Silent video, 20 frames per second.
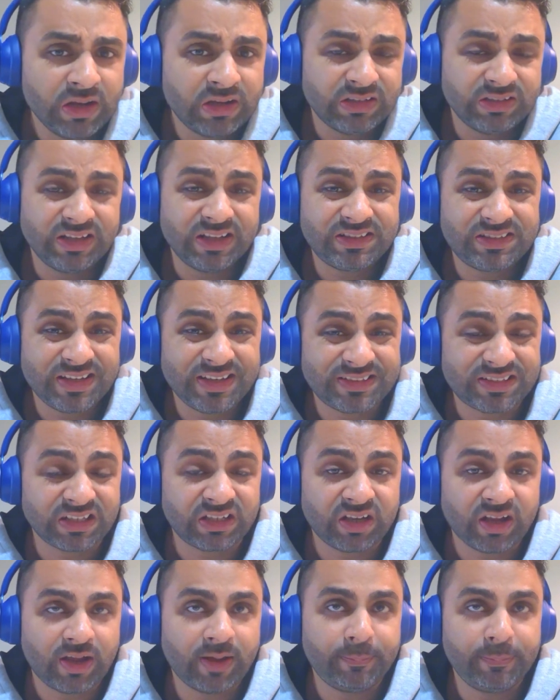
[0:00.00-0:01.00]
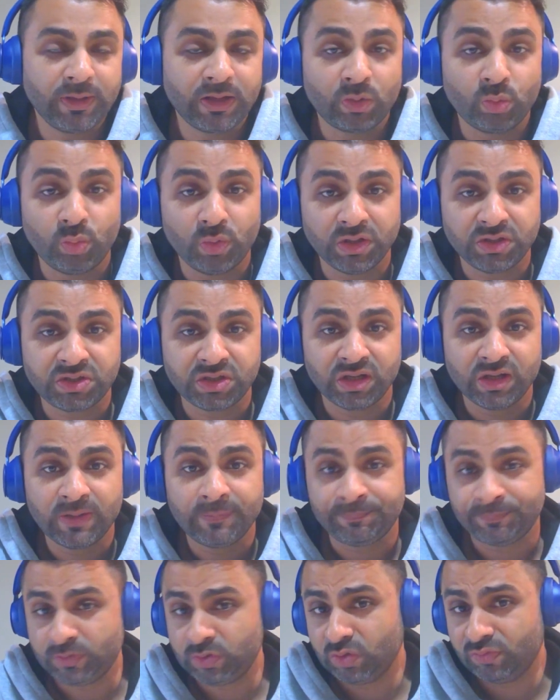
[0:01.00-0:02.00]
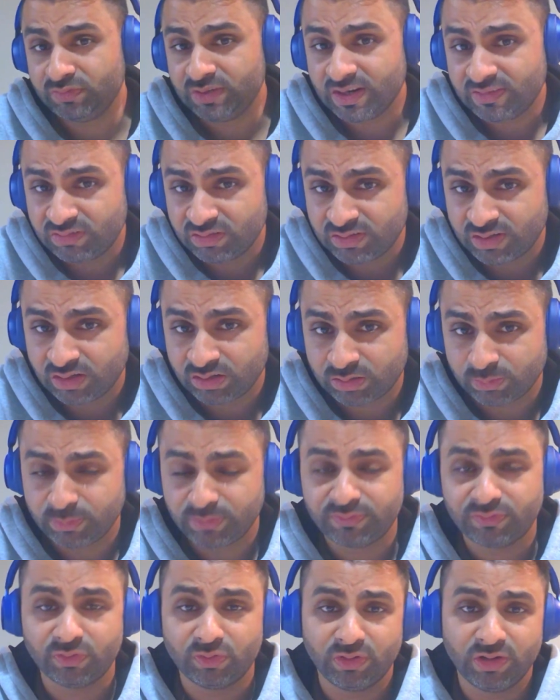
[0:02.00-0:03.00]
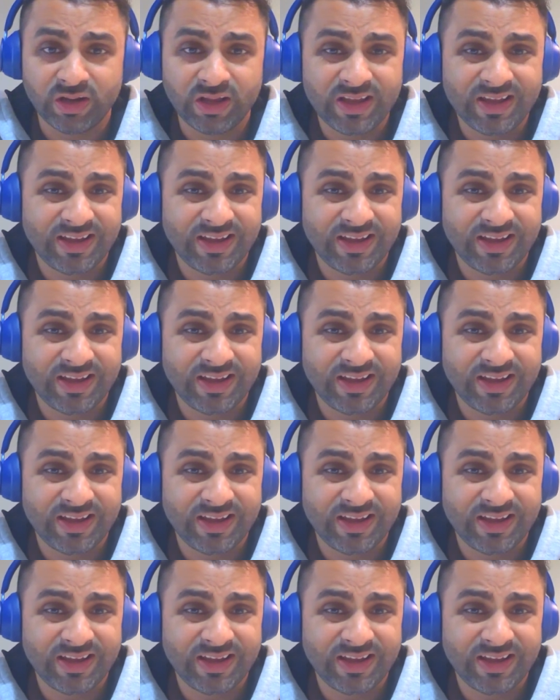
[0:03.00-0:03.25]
Let's say it's a topic which you've never dealt with before,